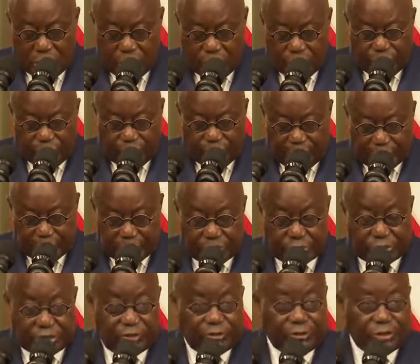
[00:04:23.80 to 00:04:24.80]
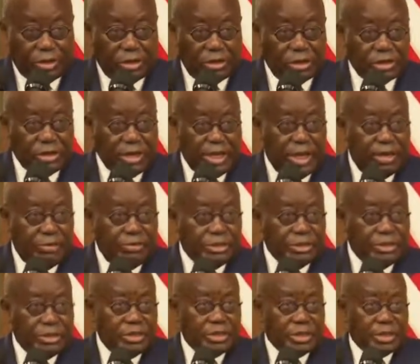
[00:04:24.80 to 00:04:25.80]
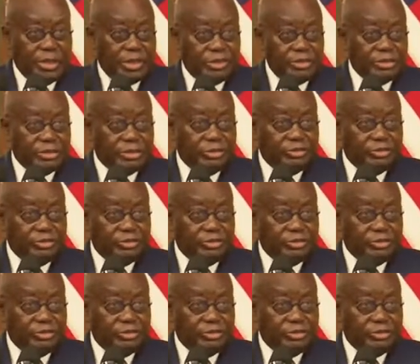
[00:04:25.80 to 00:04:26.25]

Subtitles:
We've had some difficult times in the country